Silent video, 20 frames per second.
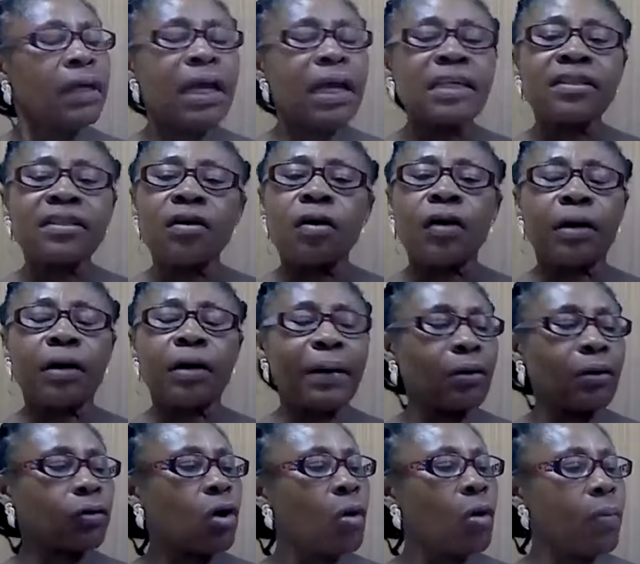let's talk
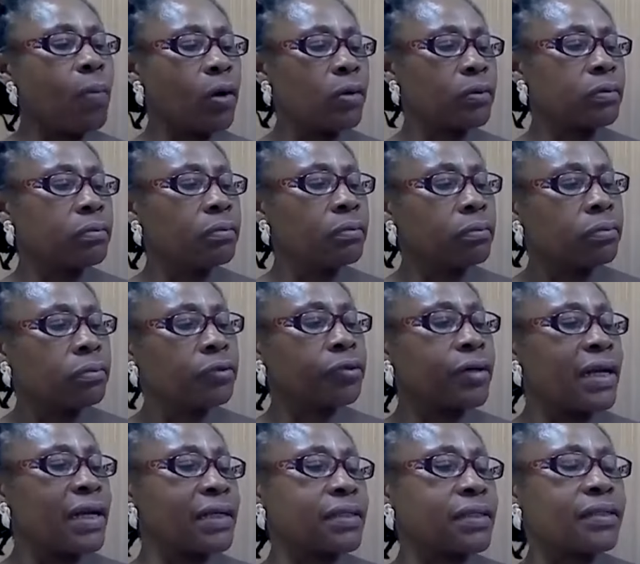about common
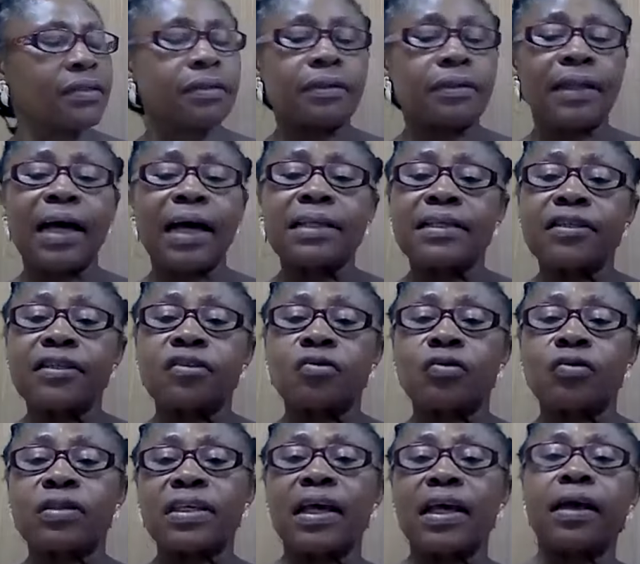traits. That
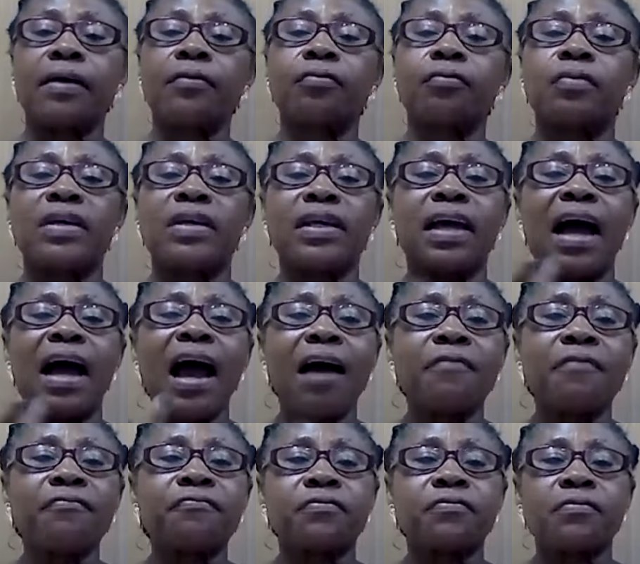is to say, we
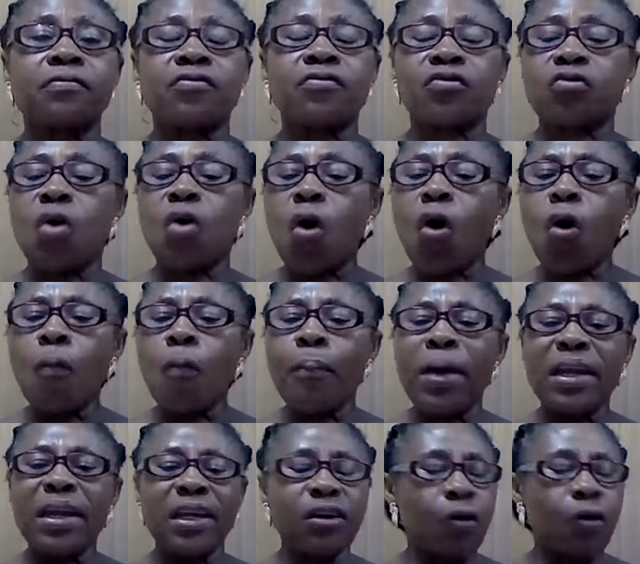have so
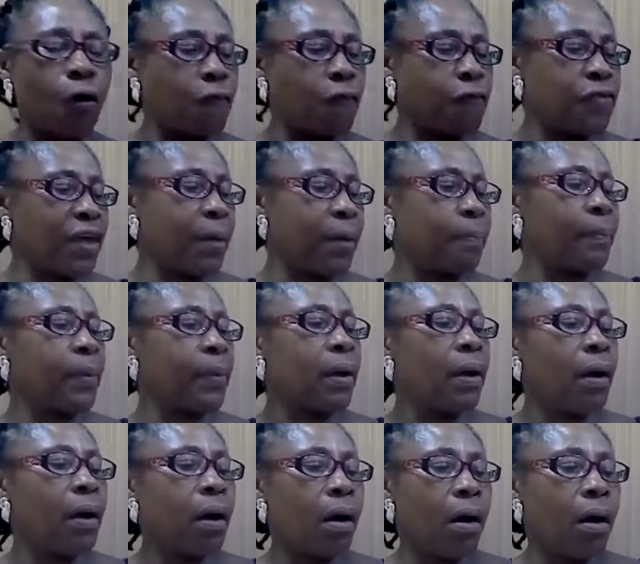many of
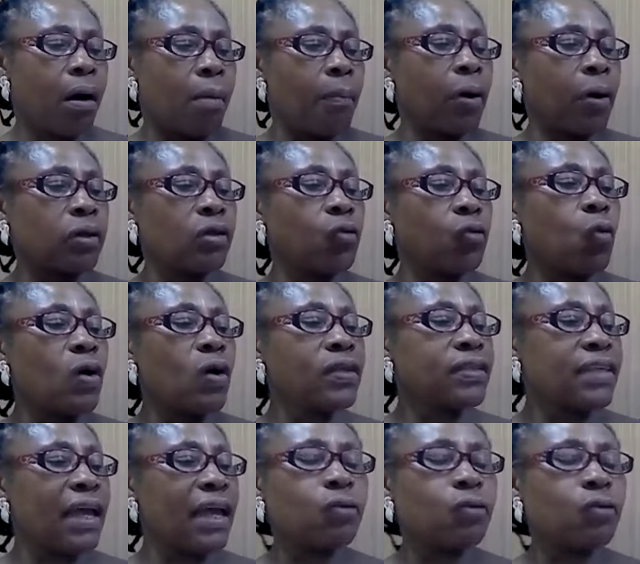them, but the
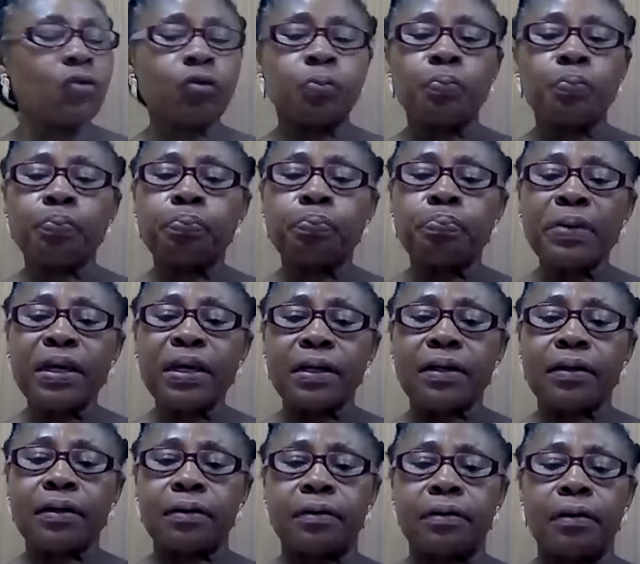ones I could
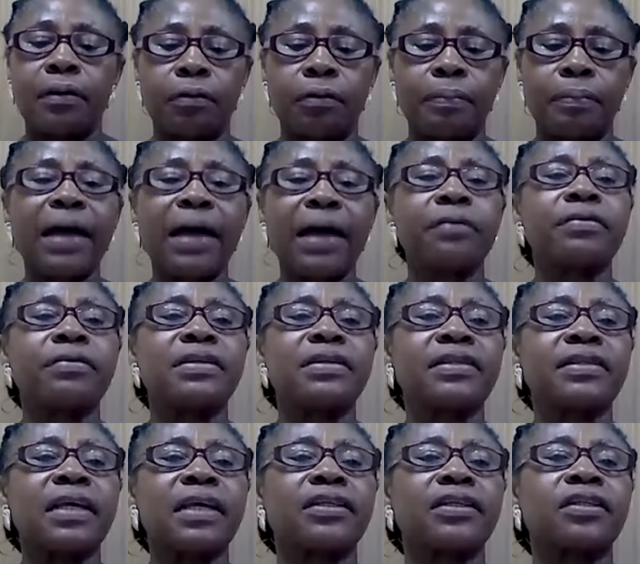pick on my
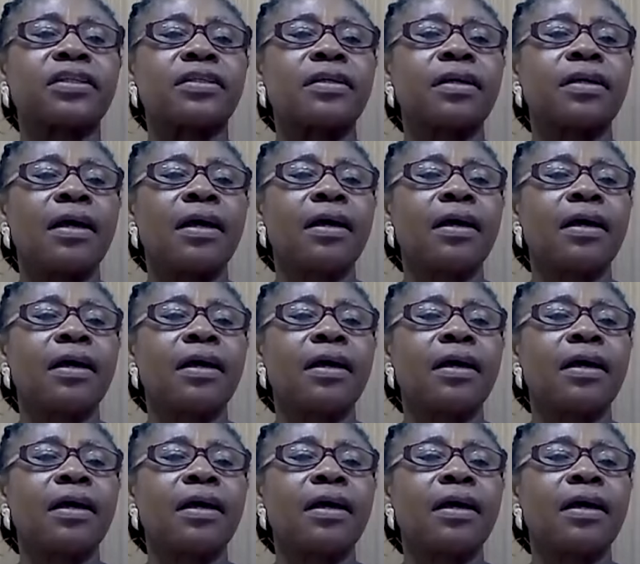research